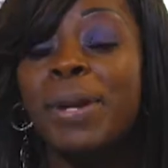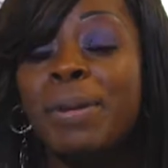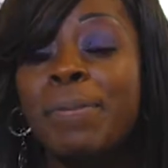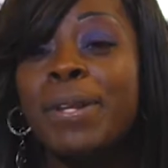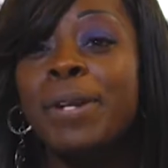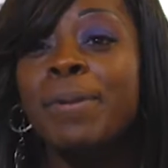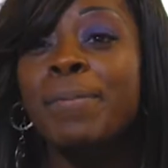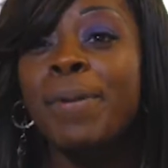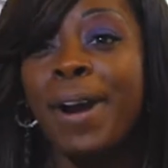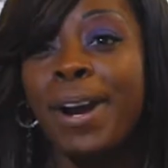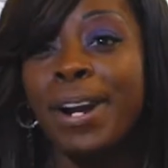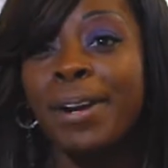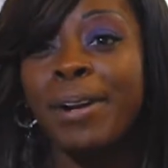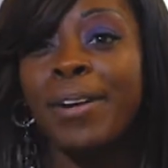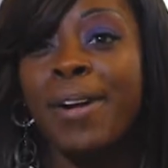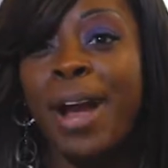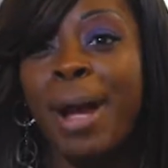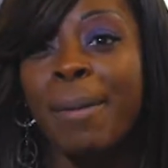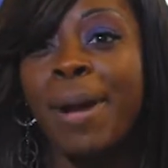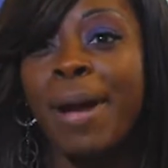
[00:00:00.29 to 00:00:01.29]
we've been a part
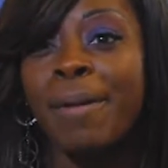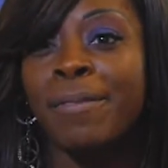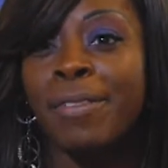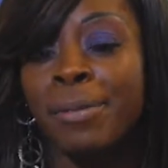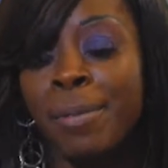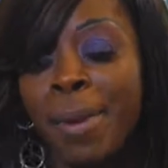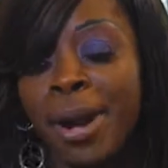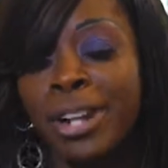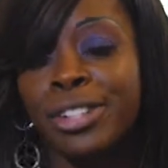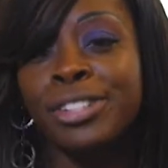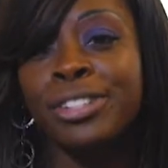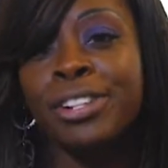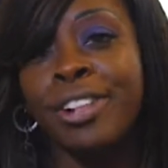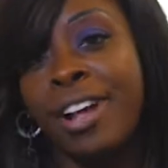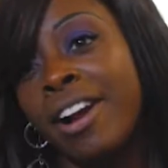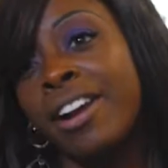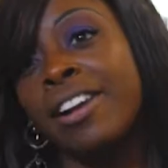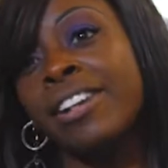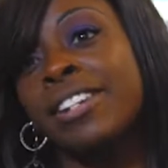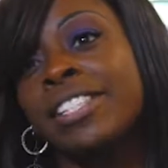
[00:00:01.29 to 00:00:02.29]
of Crabapple Martial
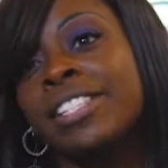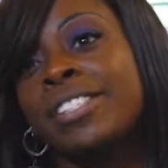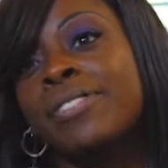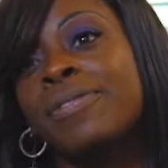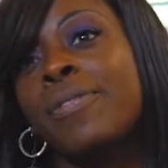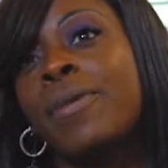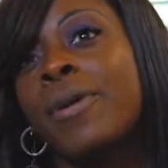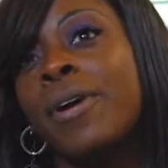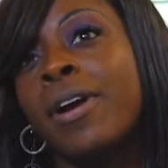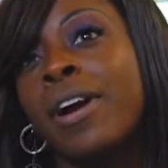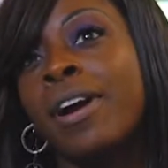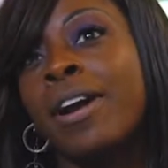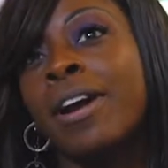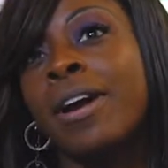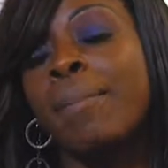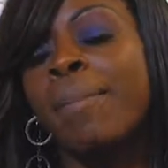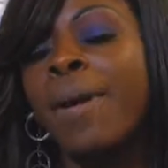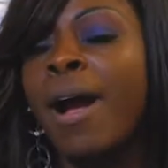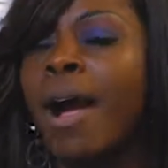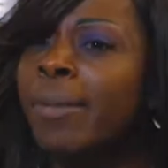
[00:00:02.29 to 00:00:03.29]
Arts for
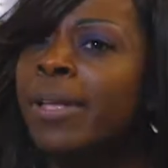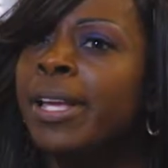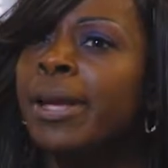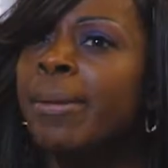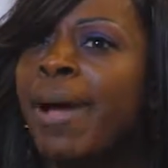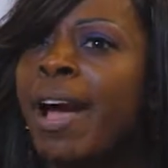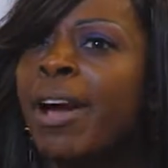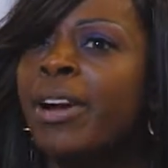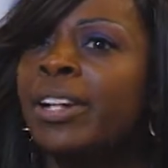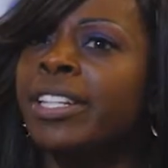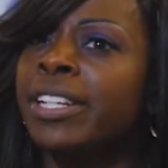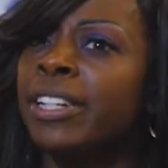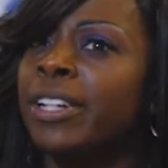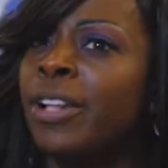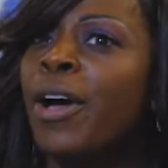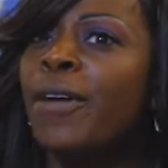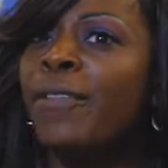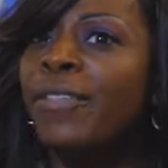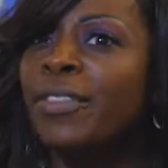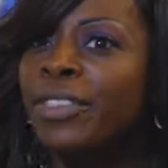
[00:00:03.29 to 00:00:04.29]
probably about a little
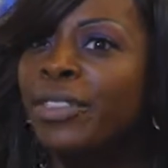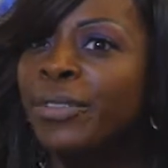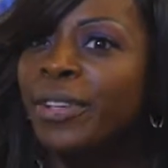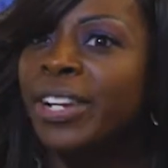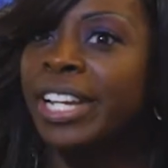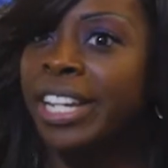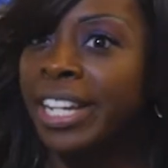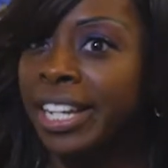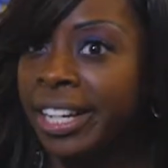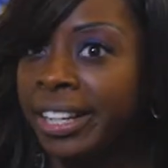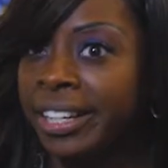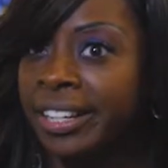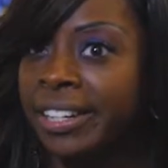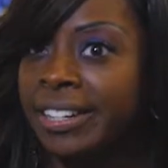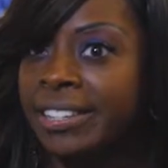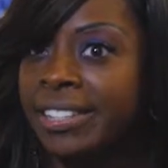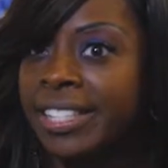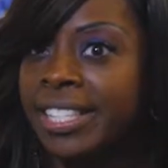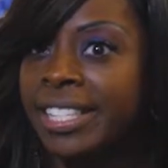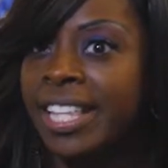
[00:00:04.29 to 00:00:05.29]
over 3
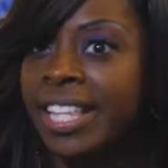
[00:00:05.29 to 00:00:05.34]
years.